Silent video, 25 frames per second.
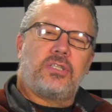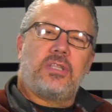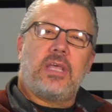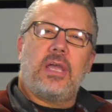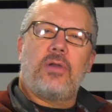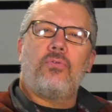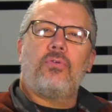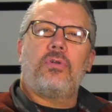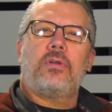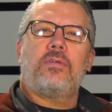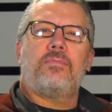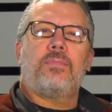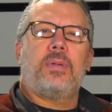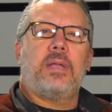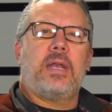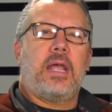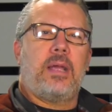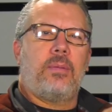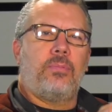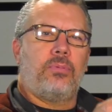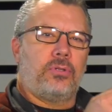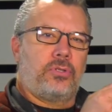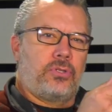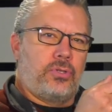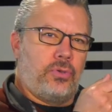They would have been
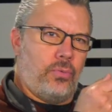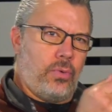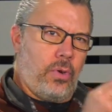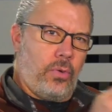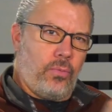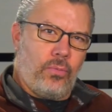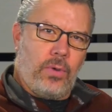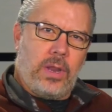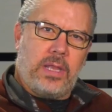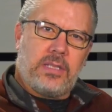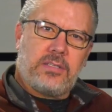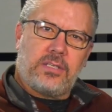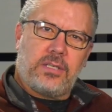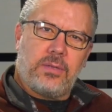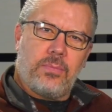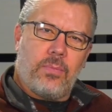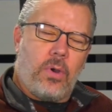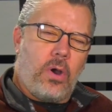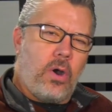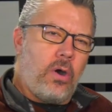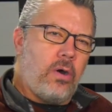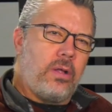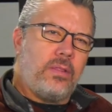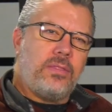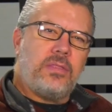able to arrest him
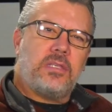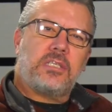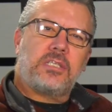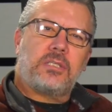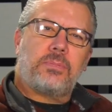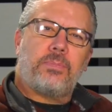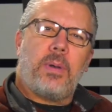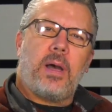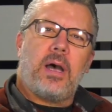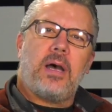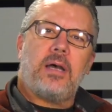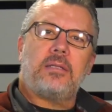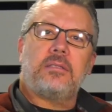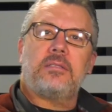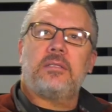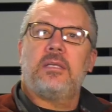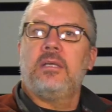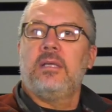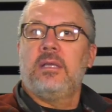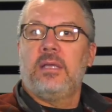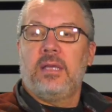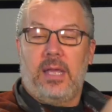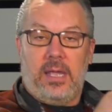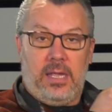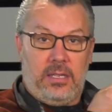on the spot
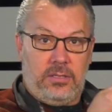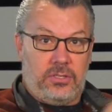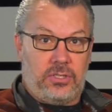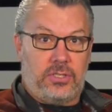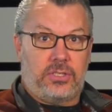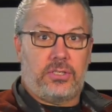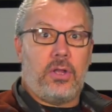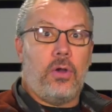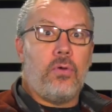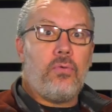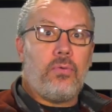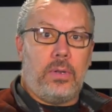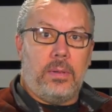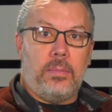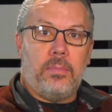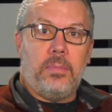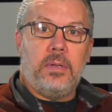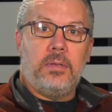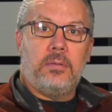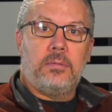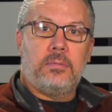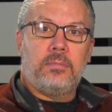and stone him.